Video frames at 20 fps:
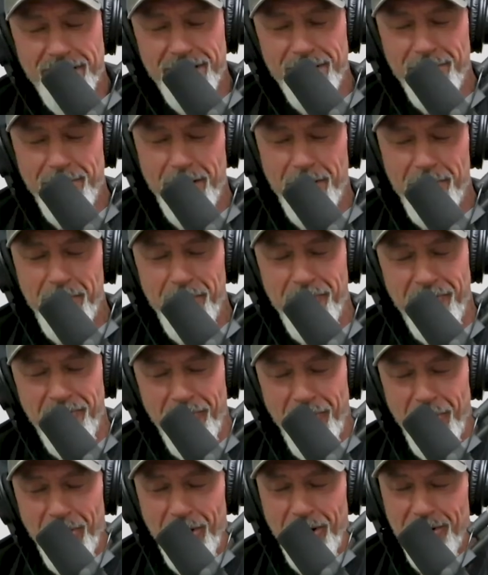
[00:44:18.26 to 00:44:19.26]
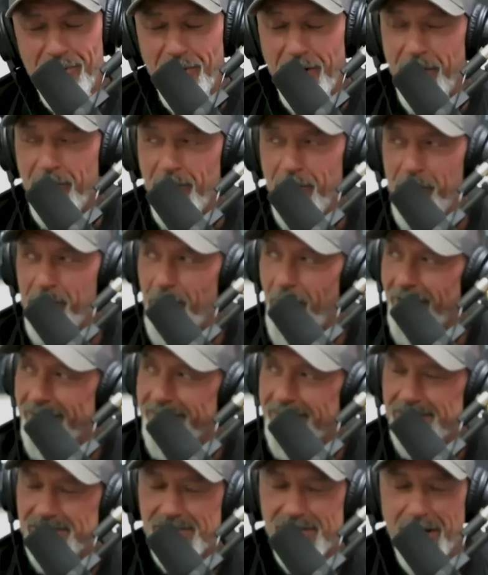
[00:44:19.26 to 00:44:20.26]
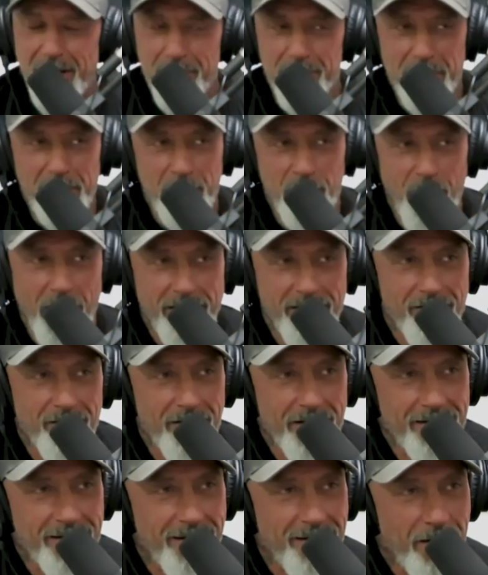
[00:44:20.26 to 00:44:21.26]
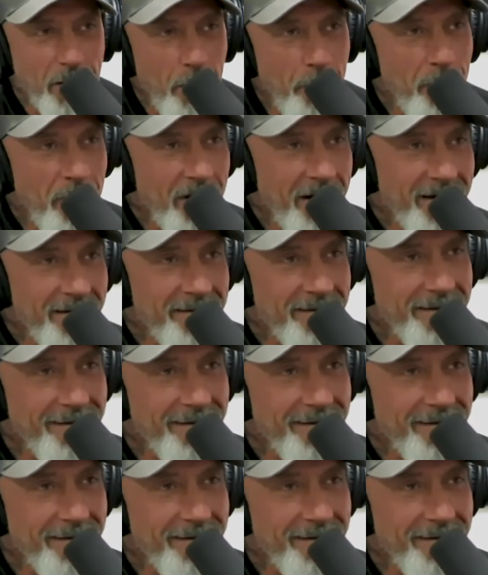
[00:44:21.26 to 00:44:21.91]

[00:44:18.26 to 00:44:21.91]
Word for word: about it before, we, we brought this up, McGregor and uh, Bud.